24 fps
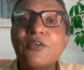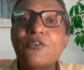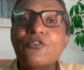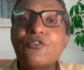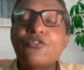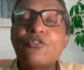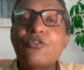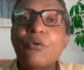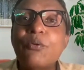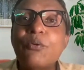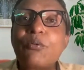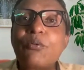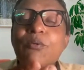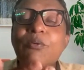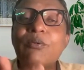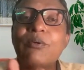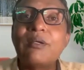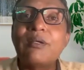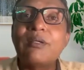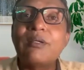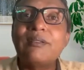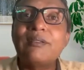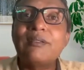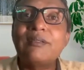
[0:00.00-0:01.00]
So
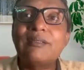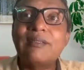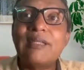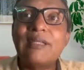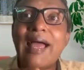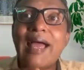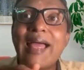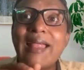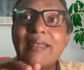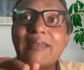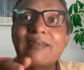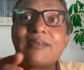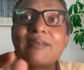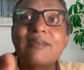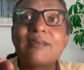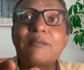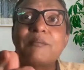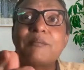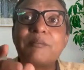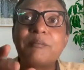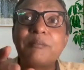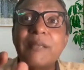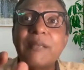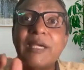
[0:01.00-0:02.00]
that
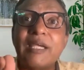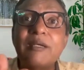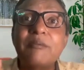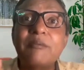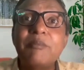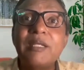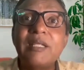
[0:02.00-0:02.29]
made